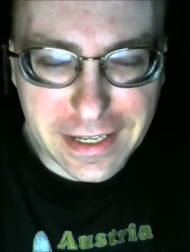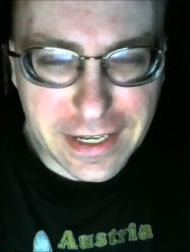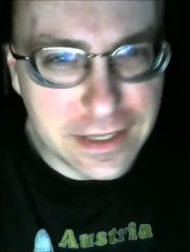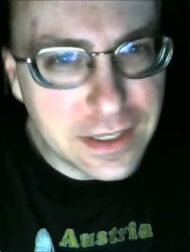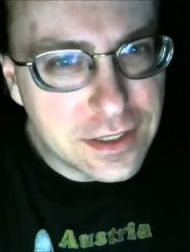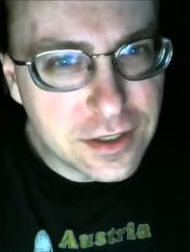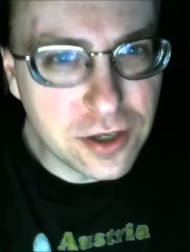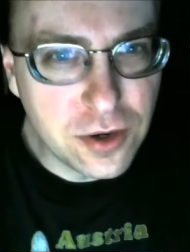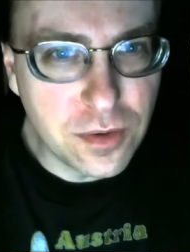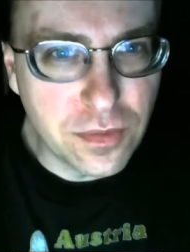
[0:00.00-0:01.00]
And this is a
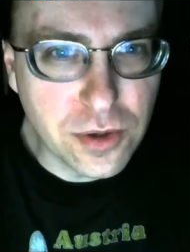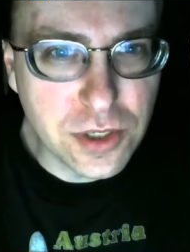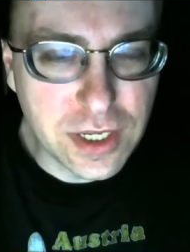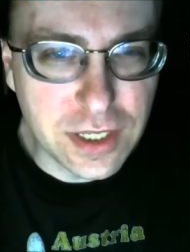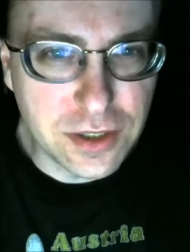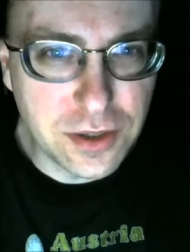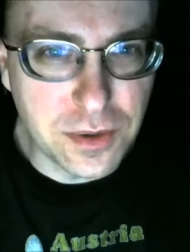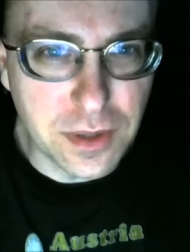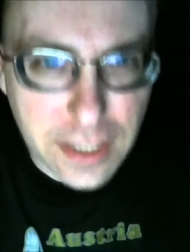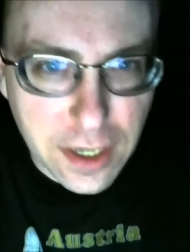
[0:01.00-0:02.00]
university
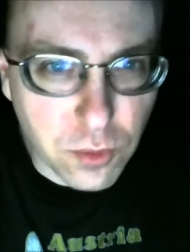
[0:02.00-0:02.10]
student, like a